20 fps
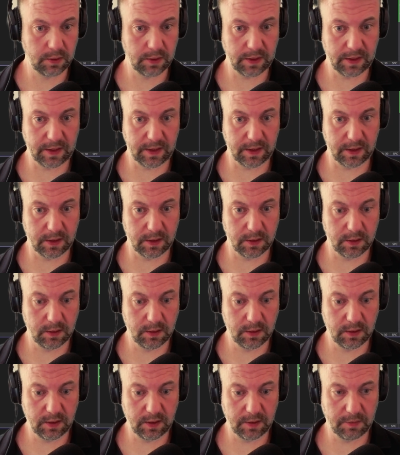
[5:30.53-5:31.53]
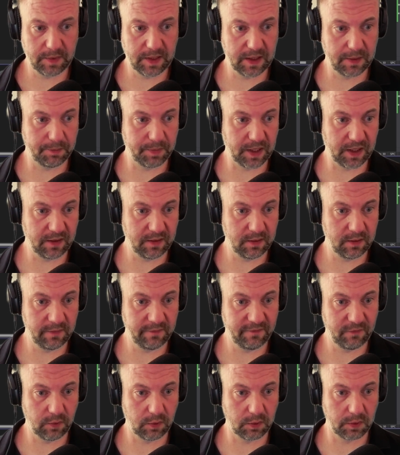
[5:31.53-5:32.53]
and it made a
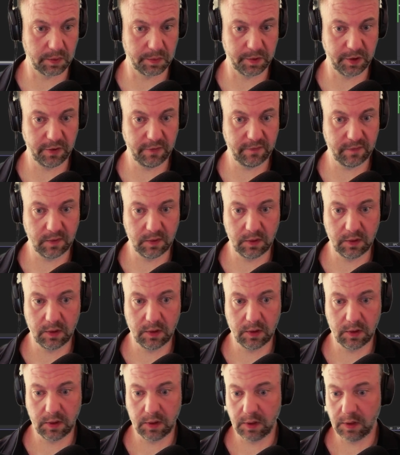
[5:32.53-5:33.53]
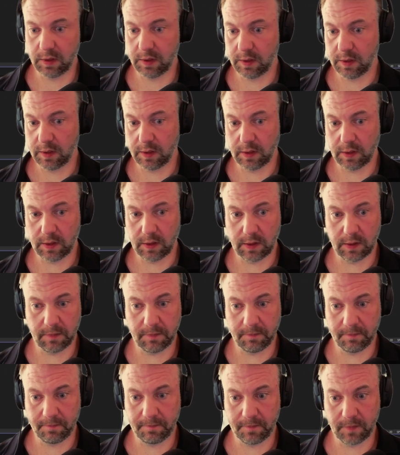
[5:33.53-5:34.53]
button for remove.
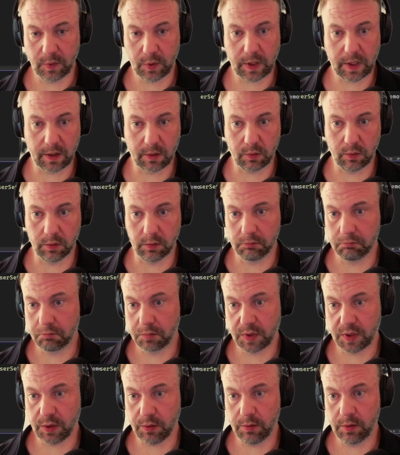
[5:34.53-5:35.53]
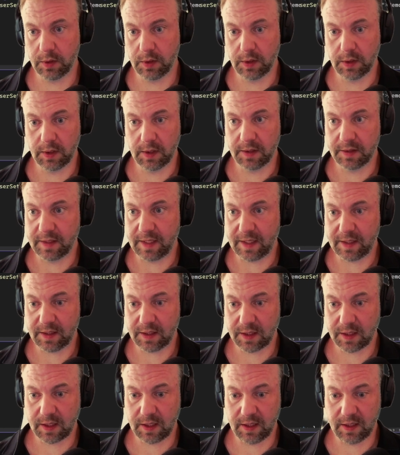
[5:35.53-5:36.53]
Okay, cool. So
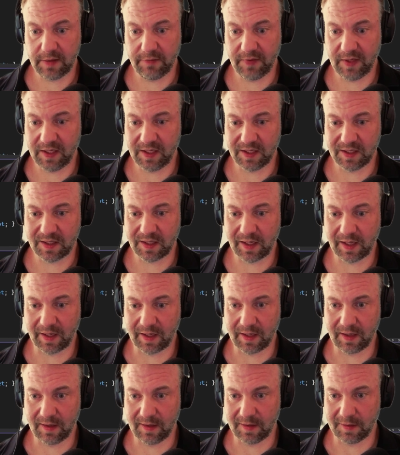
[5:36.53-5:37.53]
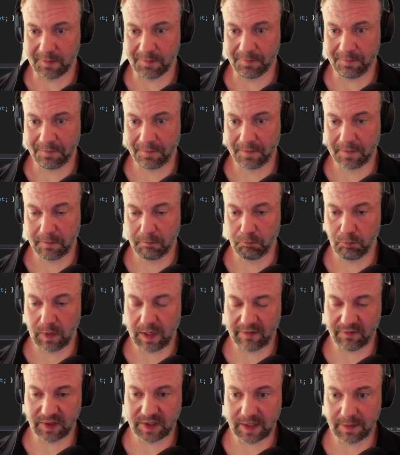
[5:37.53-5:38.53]
that's kind of it. It's like
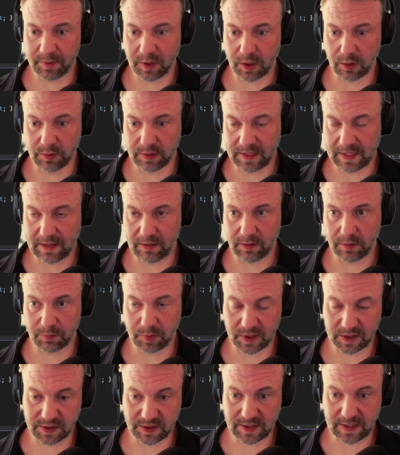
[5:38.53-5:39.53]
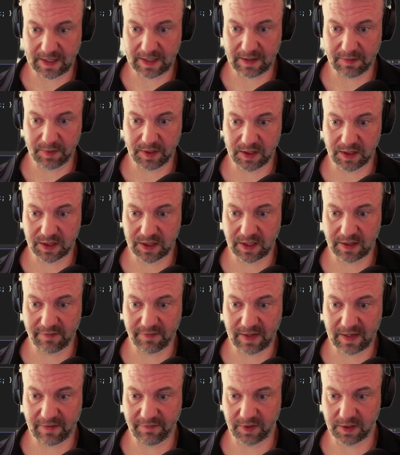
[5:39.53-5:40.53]
every time you go down and press tab, instead of
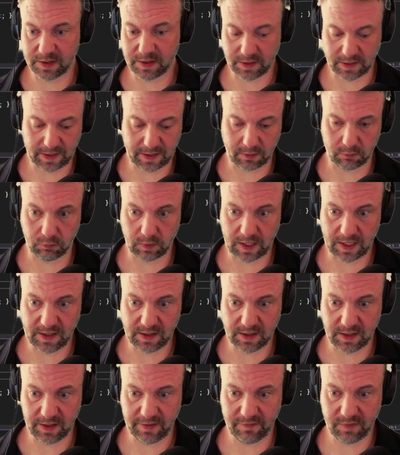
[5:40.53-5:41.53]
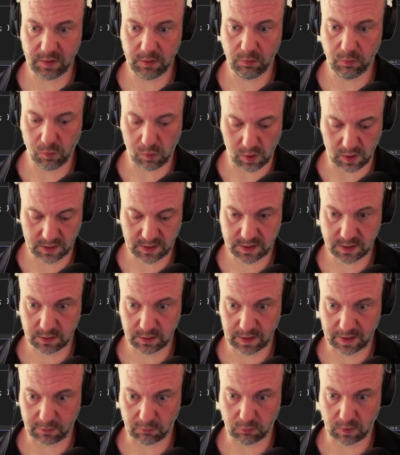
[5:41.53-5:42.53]
having to like write, if you want to
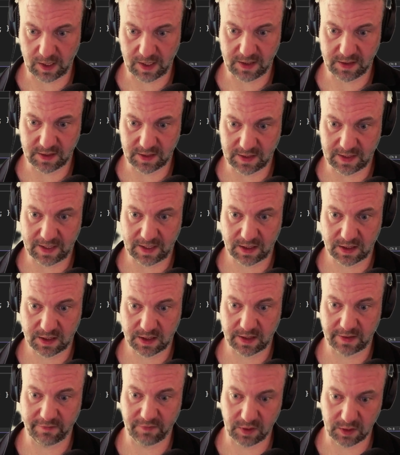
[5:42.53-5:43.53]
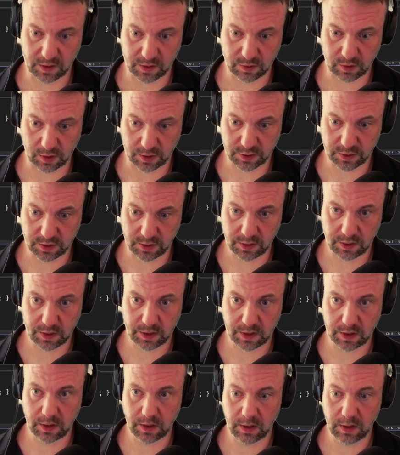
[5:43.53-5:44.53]
like write the next set of
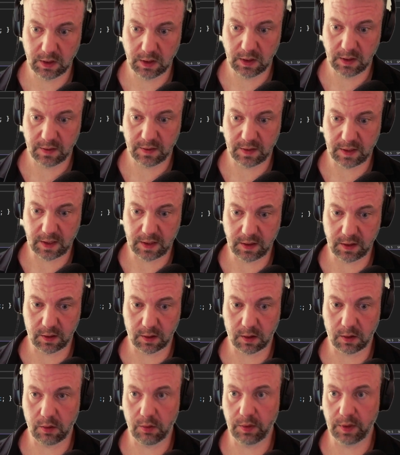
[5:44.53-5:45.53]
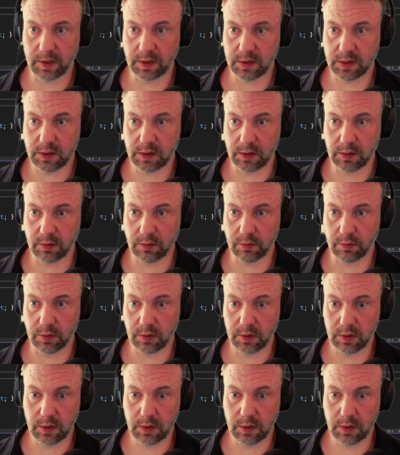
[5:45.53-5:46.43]
instructions, then you're going to